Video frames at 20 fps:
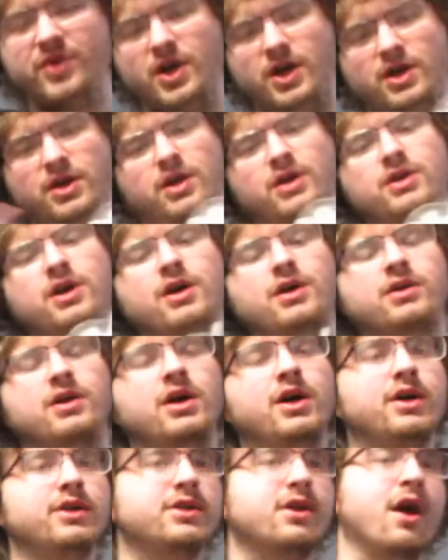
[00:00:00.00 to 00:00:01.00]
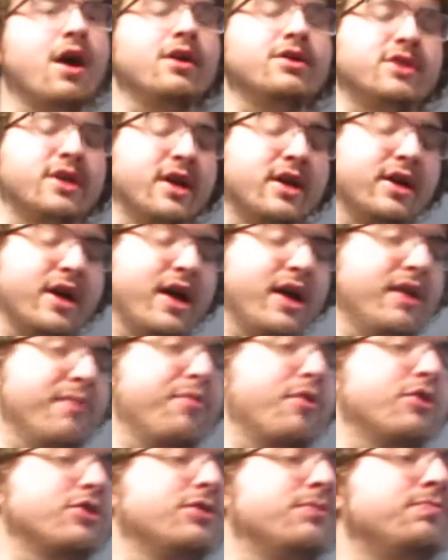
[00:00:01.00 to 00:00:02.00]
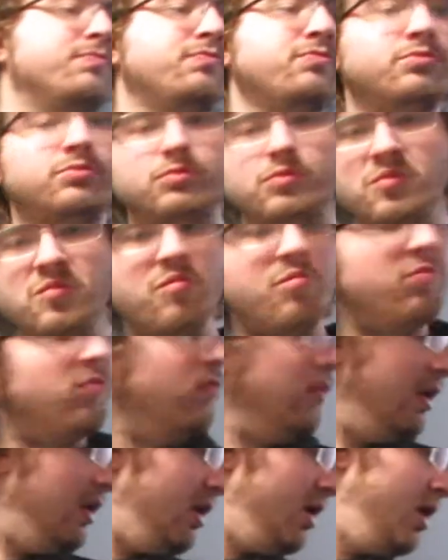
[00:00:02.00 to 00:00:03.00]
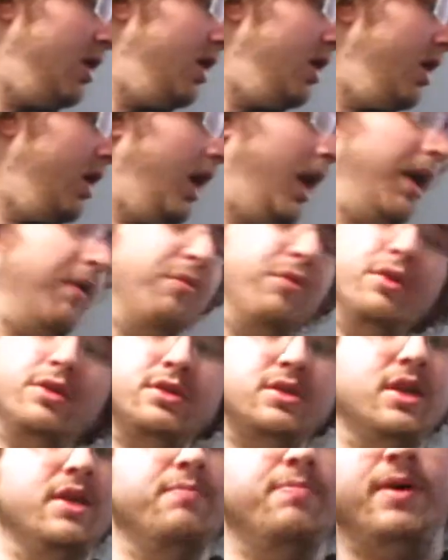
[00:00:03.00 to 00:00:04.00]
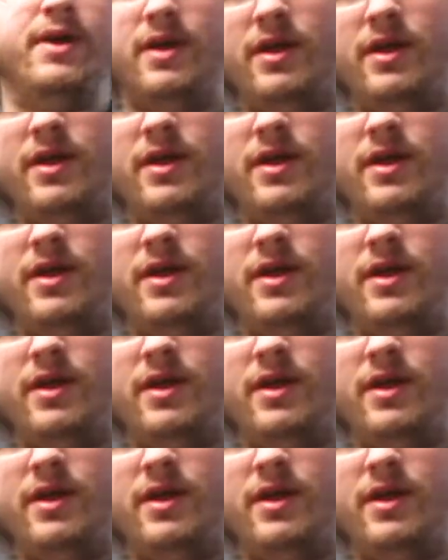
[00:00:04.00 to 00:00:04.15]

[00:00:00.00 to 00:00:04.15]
and like candy bars, I would say pick